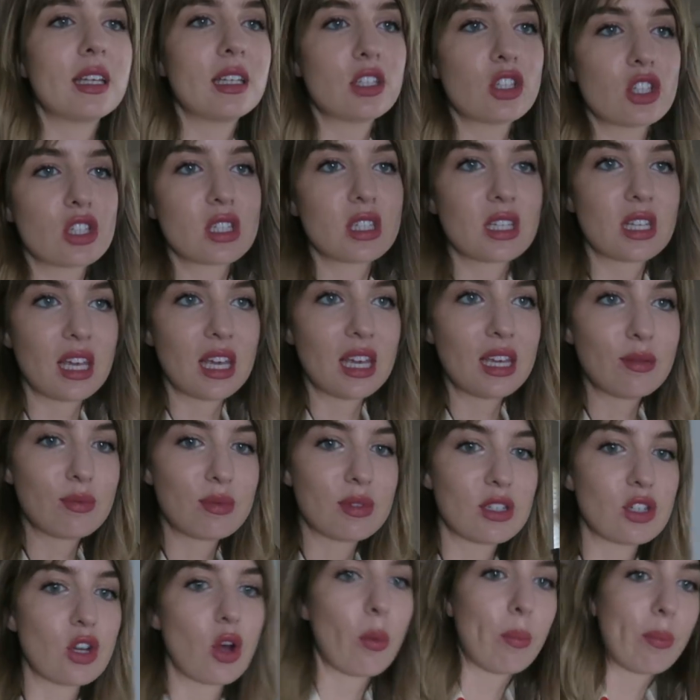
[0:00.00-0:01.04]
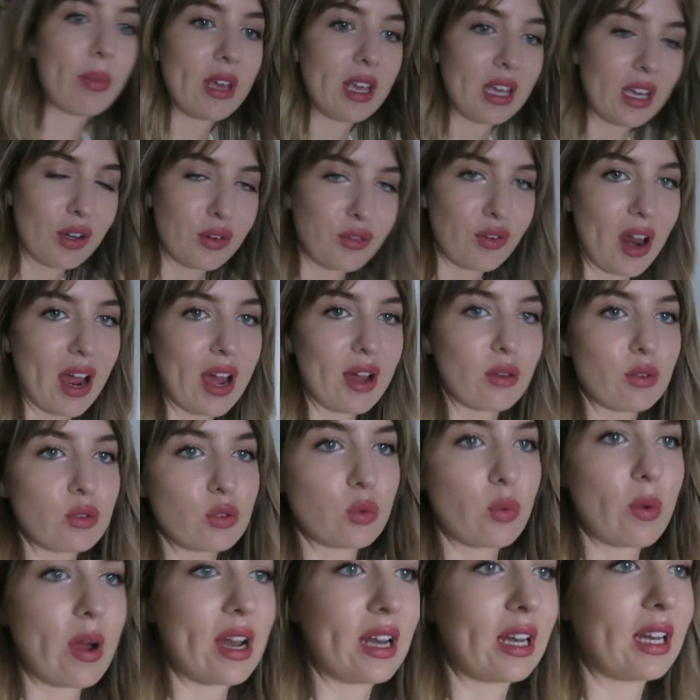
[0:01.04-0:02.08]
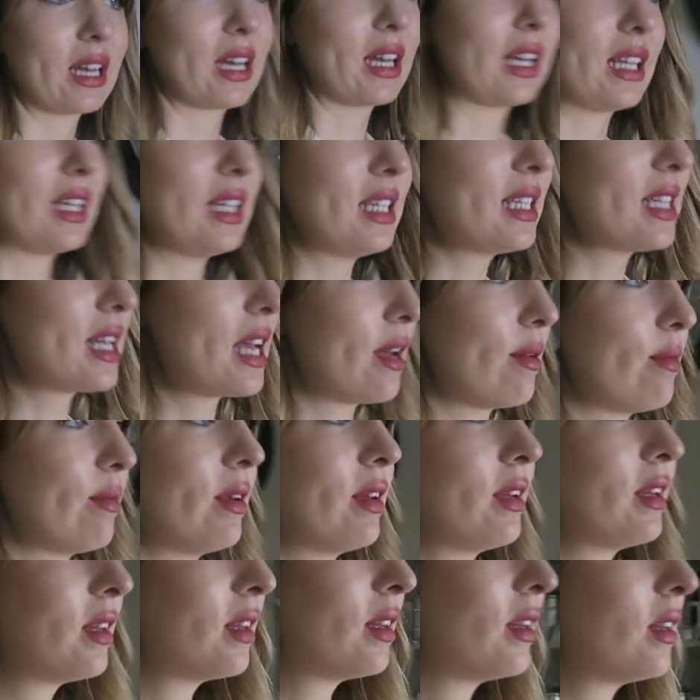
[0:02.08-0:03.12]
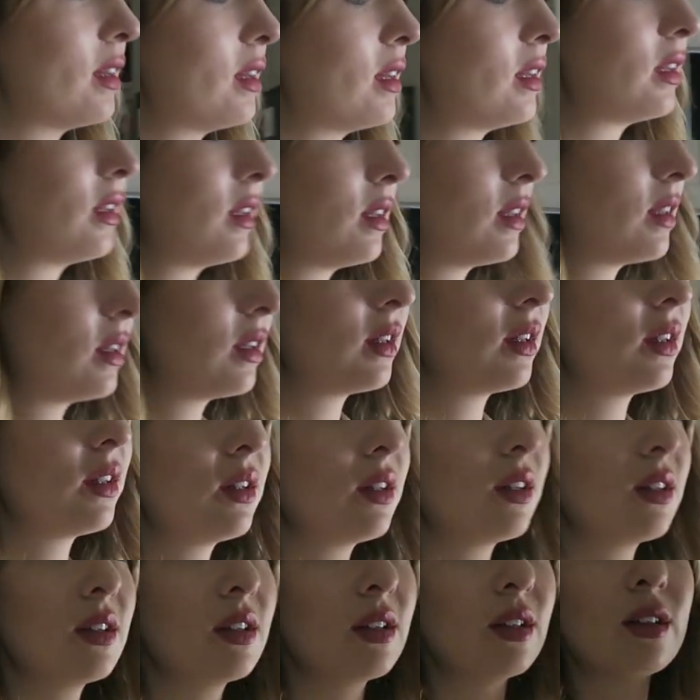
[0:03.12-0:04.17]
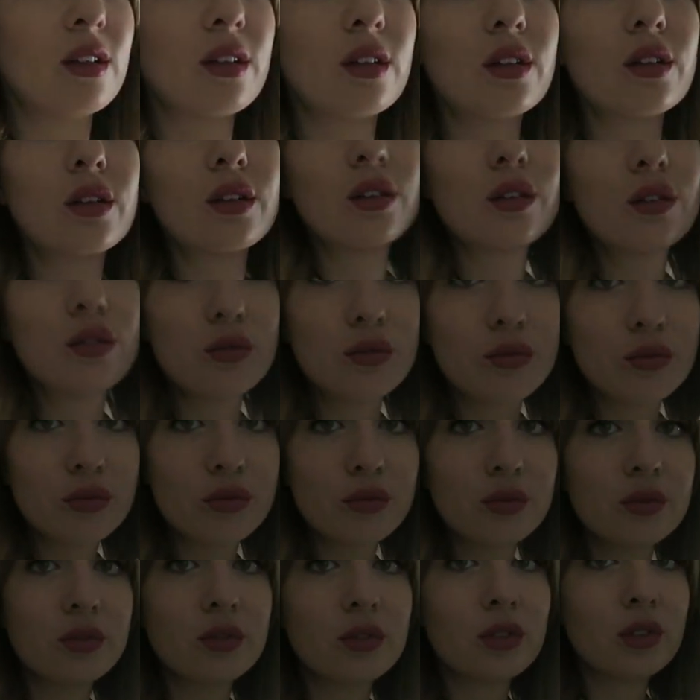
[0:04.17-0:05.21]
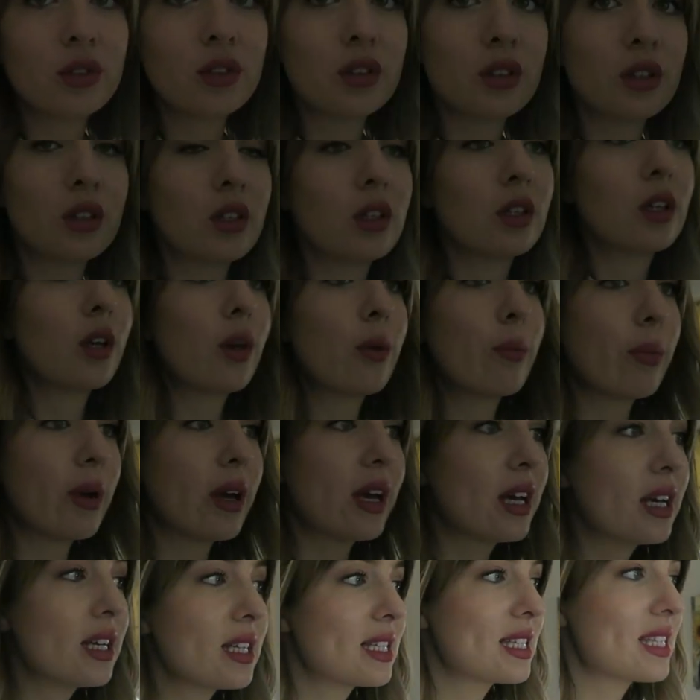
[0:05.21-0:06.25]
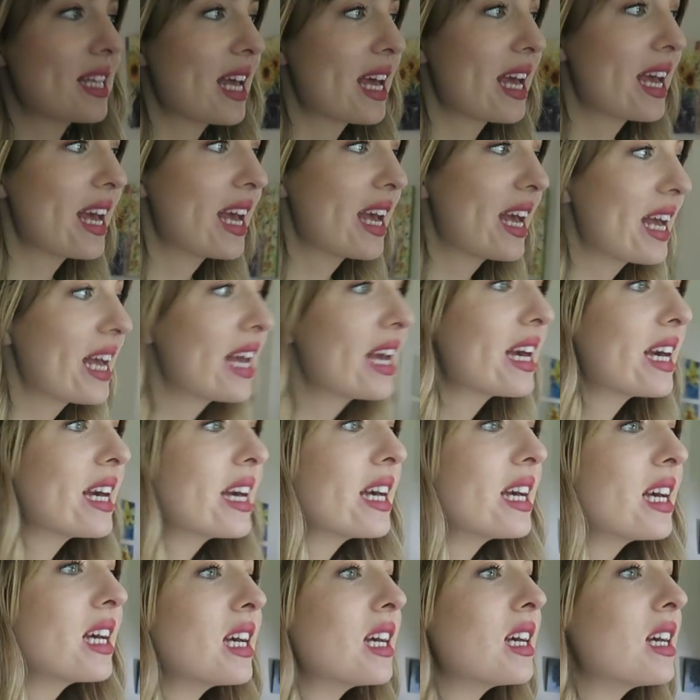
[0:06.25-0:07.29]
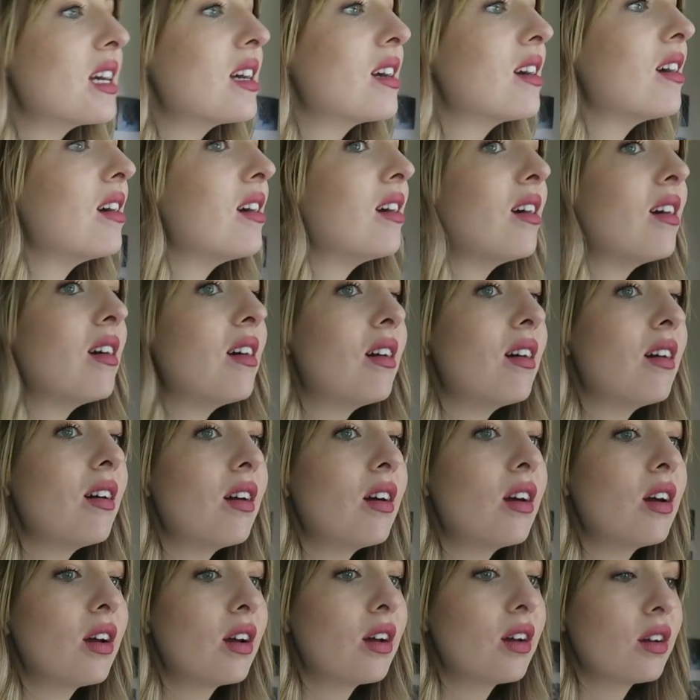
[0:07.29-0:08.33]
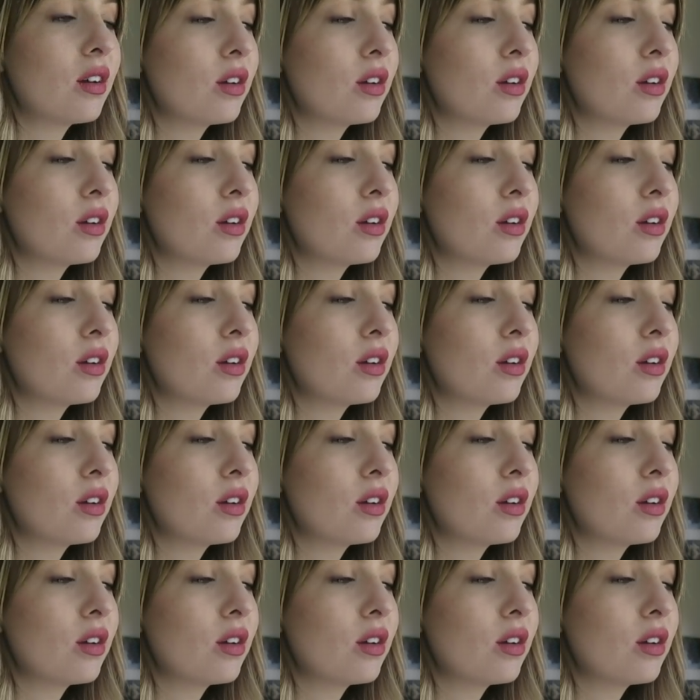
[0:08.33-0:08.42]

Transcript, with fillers: he just keeps not being around when I need him Percy he oh,